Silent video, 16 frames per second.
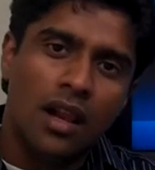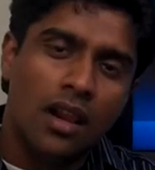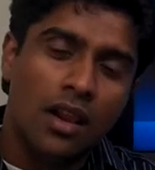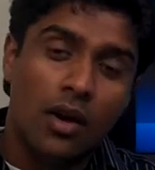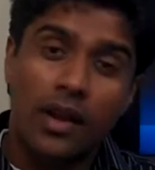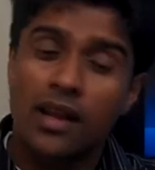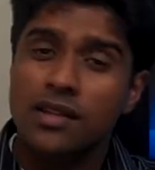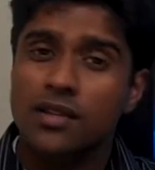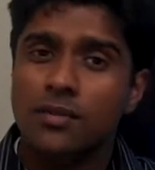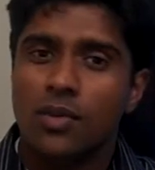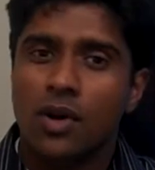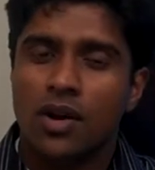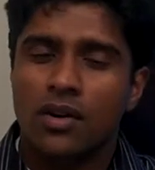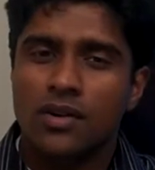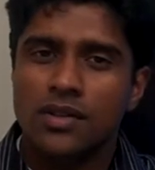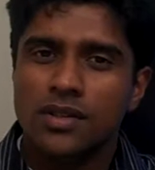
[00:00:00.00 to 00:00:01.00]
Location
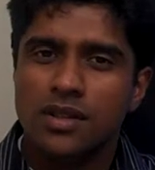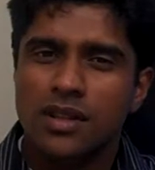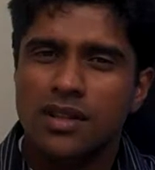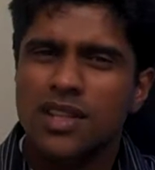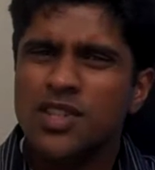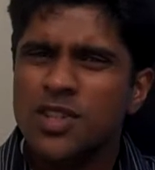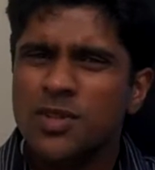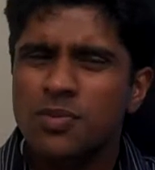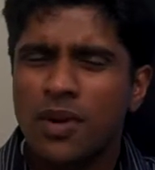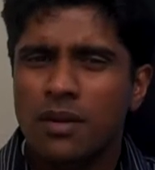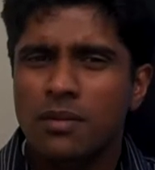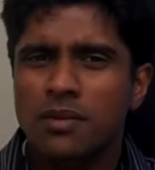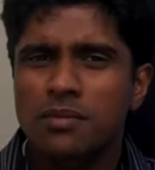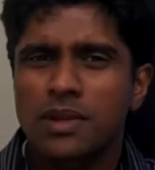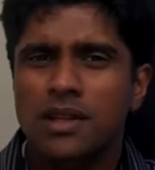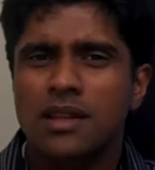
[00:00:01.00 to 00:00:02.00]
borders. This is
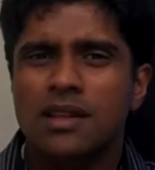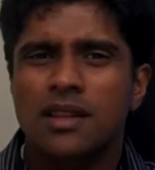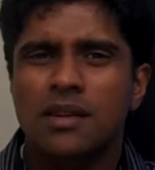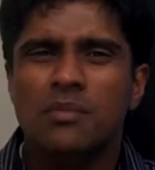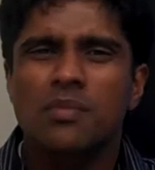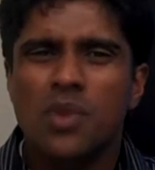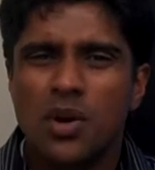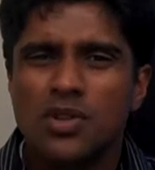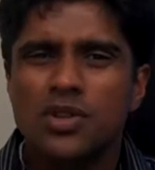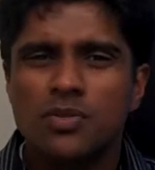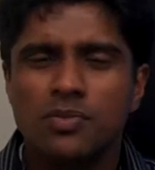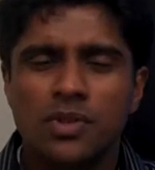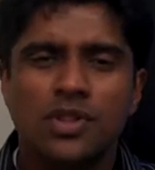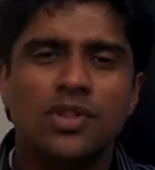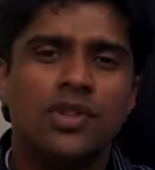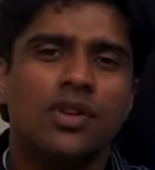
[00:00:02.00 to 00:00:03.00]
probably the most
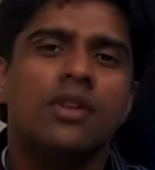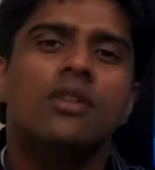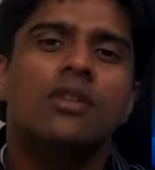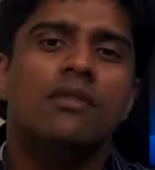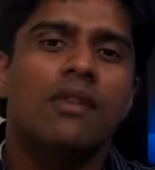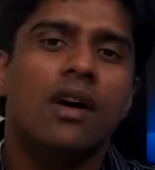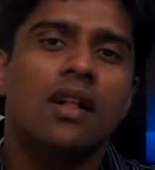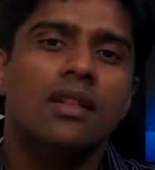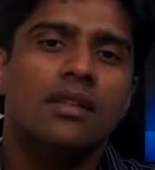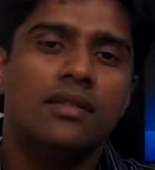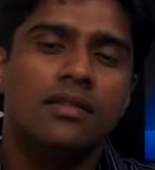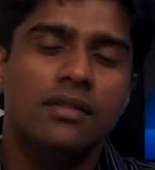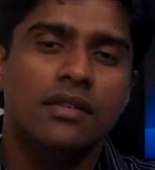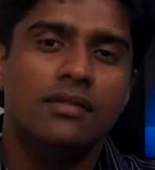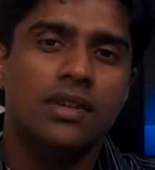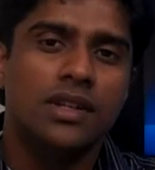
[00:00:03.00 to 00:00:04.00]
mature of all the
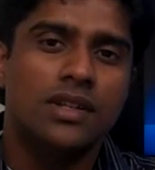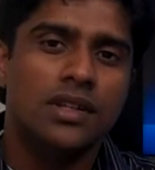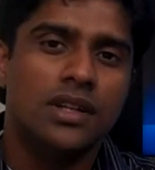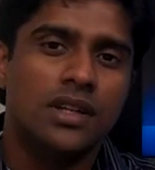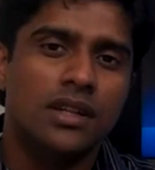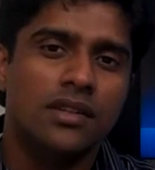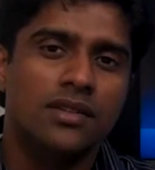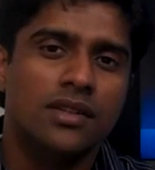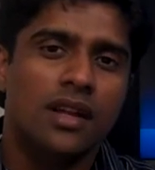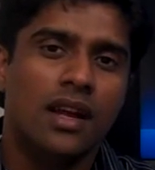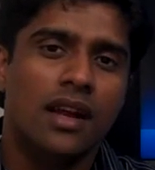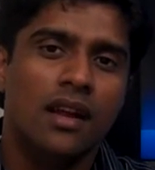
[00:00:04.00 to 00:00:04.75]
three we are talking today.